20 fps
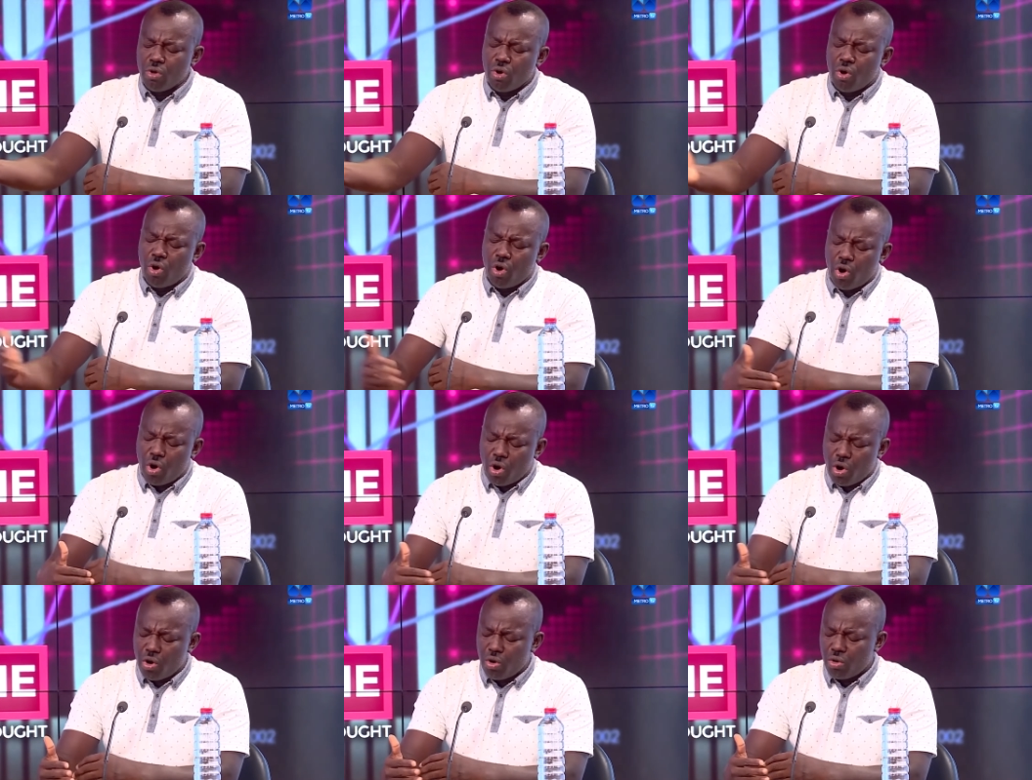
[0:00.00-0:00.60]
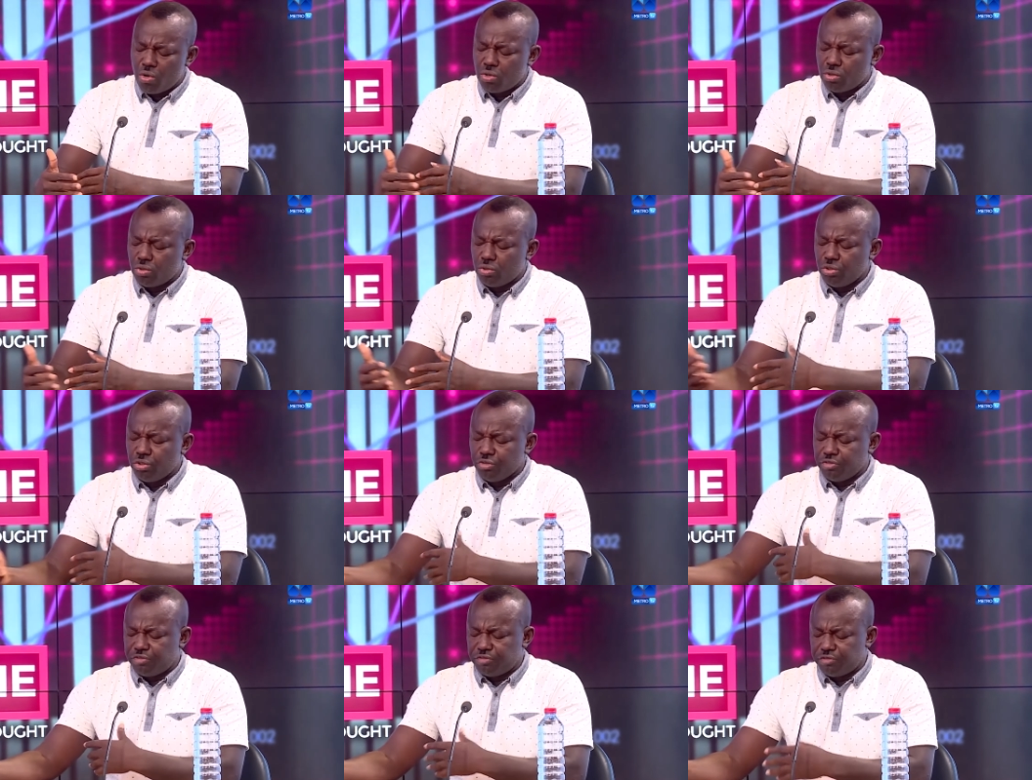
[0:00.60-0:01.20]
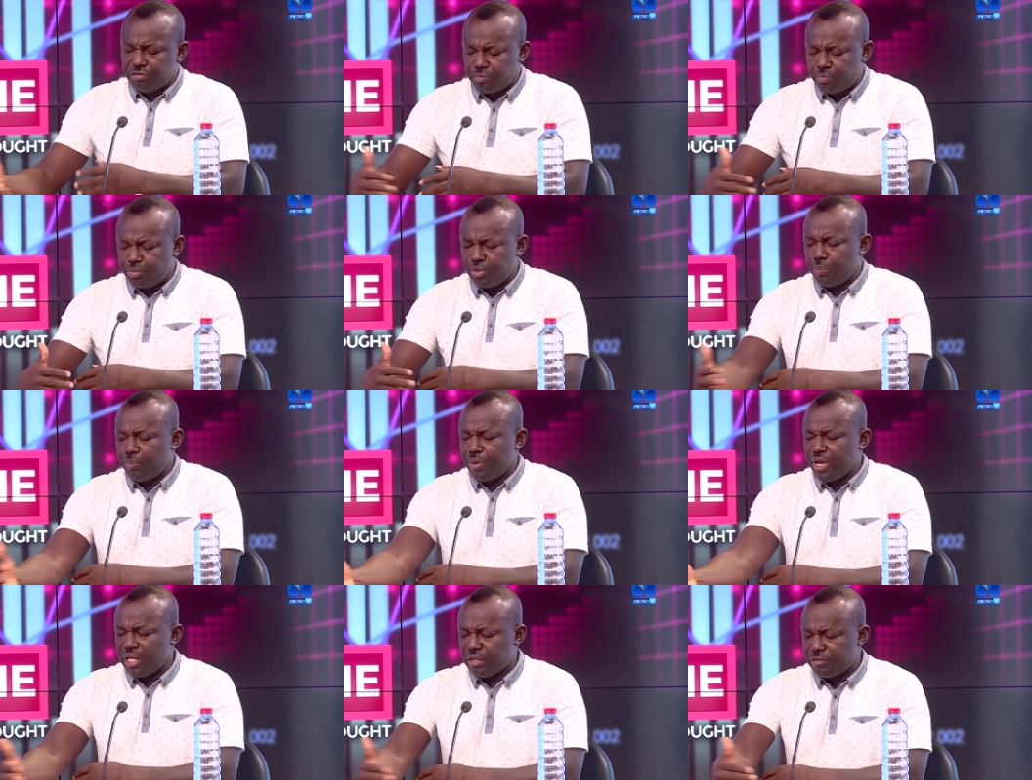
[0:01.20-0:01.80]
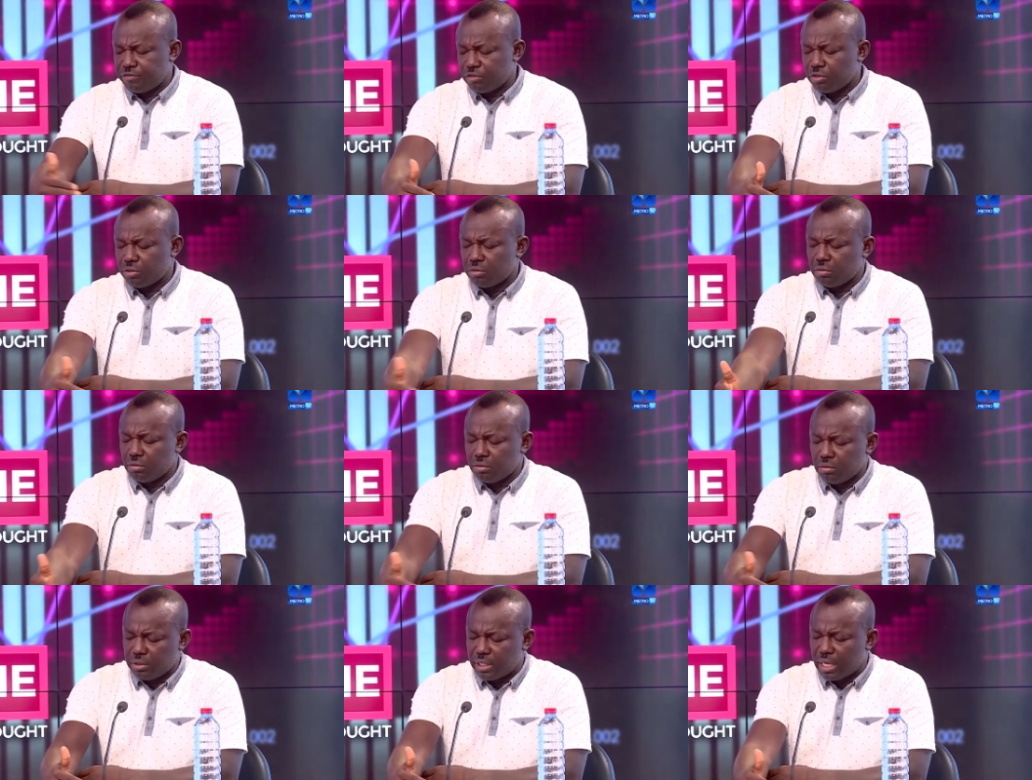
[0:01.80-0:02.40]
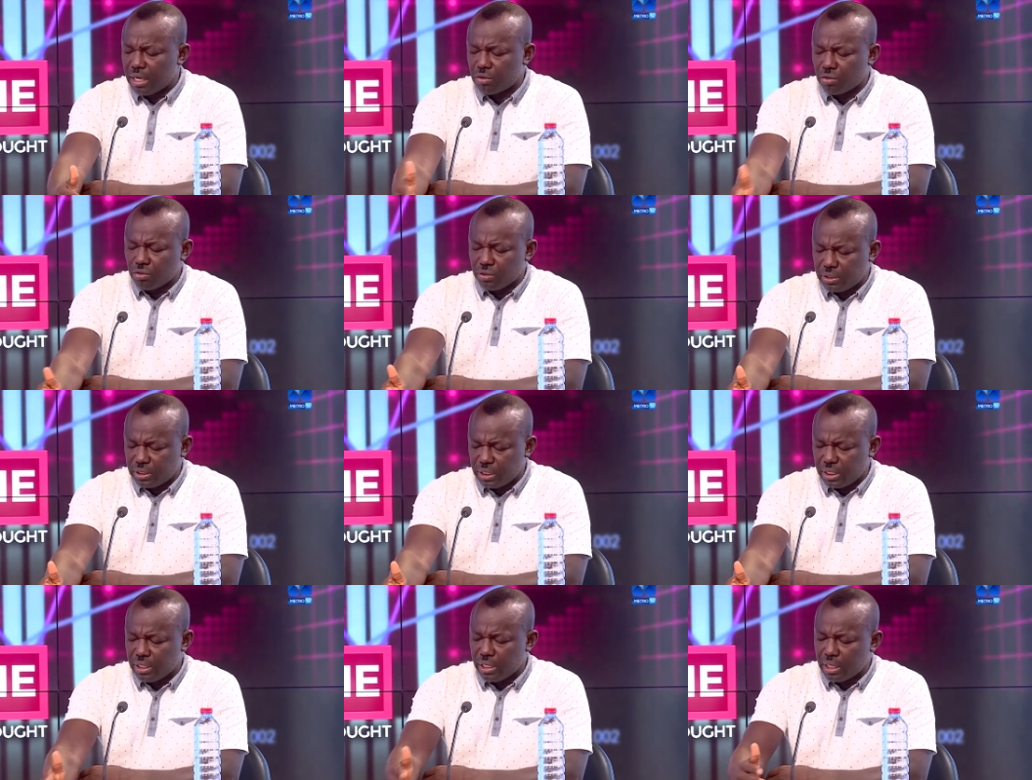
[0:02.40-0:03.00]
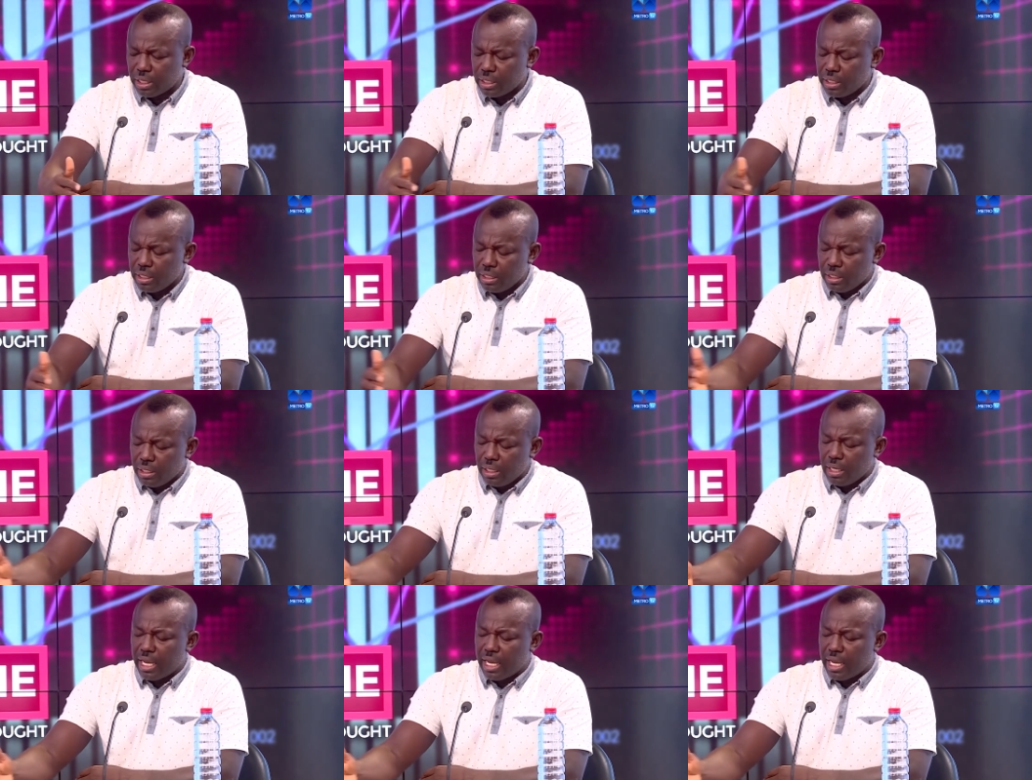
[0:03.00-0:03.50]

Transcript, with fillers: or you've prepared for that container, mm.